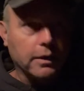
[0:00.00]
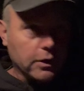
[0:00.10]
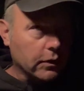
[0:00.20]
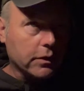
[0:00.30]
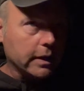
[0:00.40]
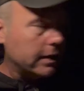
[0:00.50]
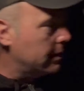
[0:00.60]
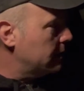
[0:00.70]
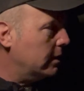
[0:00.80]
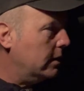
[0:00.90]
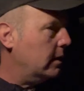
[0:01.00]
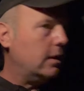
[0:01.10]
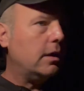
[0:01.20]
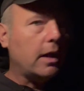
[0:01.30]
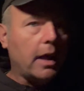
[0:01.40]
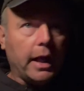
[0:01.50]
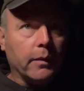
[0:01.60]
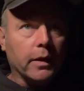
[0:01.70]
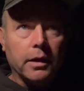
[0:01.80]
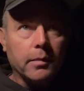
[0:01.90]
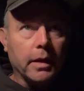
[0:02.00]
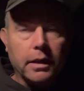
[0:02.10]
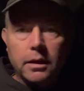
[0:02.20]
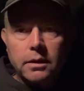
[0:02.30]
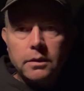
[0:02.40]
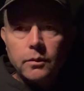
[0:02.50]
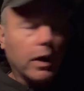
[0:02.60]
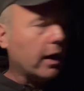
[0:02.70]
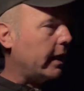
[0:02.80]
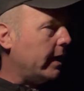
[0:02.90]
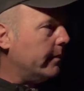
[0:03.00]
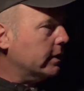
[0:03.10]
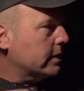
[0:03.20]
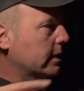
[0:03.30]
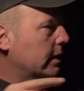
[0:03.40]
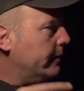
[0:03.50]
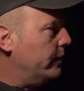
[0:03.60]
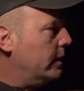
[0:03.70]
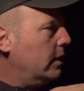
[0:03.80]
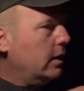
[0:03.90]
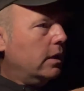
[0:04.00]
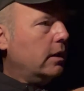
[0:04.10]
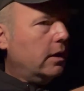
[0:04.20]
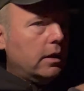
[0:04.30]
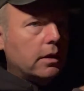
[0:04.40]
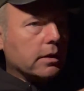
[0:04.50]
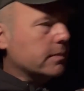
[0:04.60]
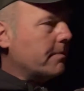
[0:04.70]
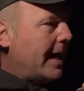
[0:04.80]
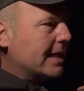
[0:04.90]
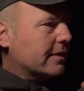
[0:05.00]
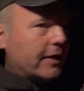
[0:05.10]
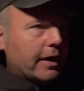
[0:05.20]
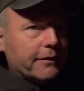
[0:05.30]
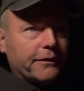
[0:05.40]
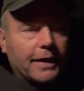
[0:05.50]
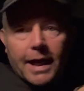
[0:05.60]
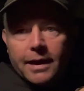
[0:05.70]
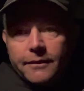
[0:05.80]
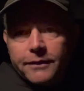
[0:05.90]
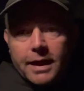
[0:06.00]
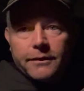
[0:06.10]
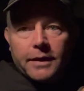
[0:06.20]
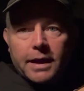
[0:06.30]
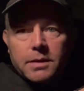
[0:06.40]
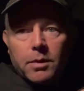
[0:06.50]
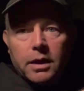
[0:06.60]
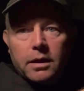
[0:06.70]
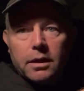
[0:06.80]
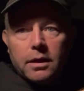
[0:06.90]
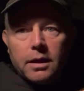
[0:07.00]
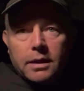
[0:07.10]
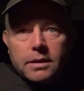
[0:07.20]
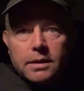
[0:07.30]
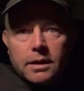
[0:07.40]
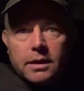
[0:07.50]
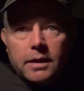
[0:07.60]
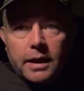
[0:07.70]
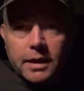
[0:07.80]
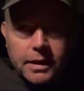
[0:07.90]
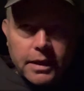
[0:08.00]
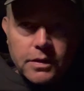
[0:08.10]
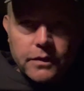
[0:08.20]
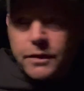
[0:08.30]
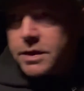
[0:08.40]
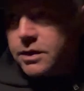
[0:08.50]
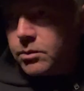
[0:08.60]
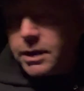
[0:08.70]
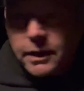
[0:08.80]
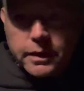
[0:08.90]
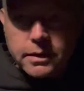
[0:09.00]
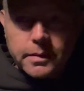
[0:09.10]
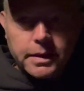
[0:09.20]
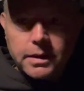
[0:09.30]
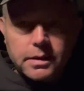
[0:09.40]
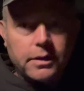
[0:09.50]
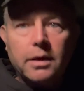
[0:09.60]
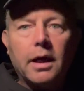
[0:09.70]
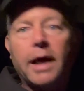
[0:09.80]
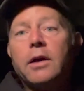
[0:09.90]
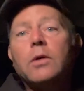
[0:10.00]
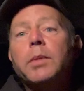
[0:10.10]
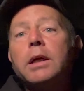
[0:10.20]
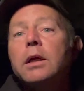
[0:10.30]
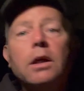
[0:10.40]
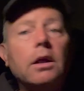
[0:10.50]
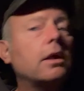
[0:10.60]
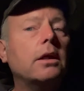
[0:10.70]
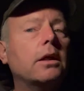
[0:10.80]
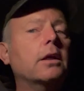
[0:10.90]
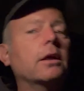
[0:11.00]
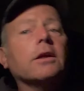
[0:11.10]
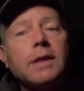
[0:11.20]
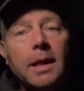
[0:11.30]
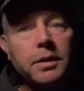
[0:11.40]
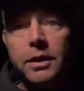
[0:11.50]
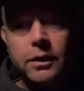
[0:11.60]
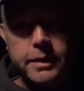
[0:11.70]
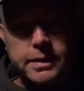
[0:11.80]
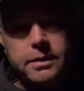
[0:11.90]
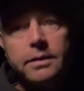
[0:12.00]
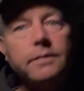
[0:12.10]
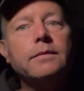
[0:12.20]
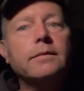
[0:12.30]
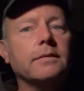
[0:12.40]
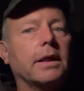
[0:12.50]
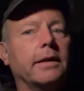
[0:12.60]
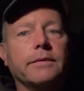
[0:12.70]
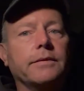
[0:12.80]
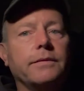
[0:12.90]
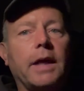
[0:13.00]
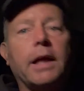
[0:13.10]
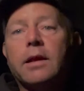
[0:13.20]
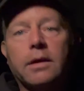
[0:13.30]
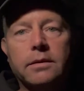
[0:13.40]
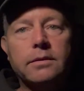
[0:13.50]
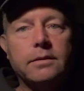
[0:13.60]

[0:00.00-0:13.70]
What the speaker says: There's no trees anywhere nearby here. Where I am, it's this massive kind of flat spot that I think they use it for snow plowing or something in this area. I don't know, but there's absolutely no risk of anything.